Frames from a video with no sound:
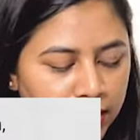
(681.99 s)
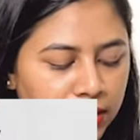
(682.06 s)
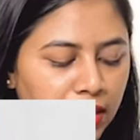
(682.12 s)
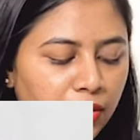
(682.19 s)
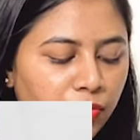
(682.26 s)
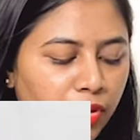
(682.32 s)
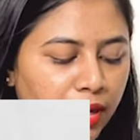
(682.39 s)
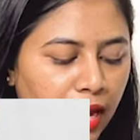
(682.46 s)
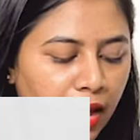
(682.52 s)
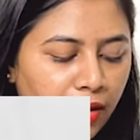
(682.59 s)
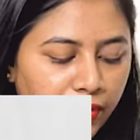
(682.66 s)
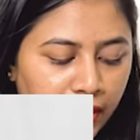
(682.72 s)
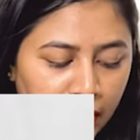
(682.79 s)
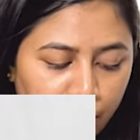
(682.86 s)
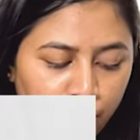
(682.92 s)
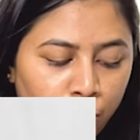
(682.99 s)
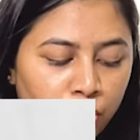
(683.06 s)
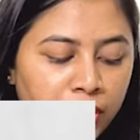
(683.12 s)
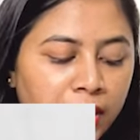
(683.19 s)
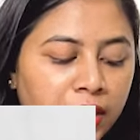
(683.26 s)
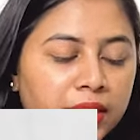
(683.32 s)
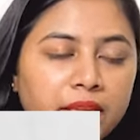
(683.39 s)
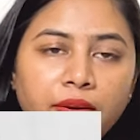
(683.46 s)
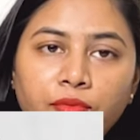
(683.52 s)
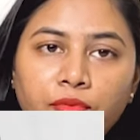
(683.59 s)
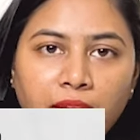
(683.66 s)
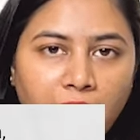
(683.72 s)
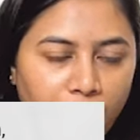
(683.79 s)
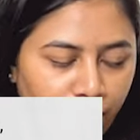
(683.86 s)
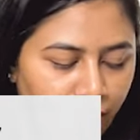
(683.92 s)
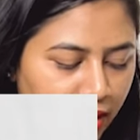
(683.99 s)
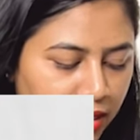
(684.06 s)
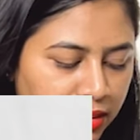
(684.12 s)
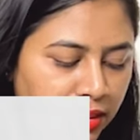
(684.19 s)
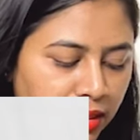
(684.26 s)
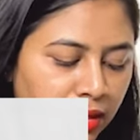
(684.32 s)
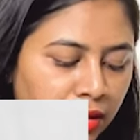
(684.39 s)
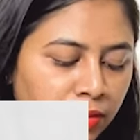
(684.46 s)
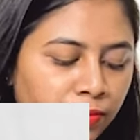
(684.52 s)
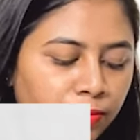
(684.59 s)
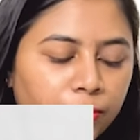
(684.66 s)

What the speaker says: then we have an emollient, then we have glycerin,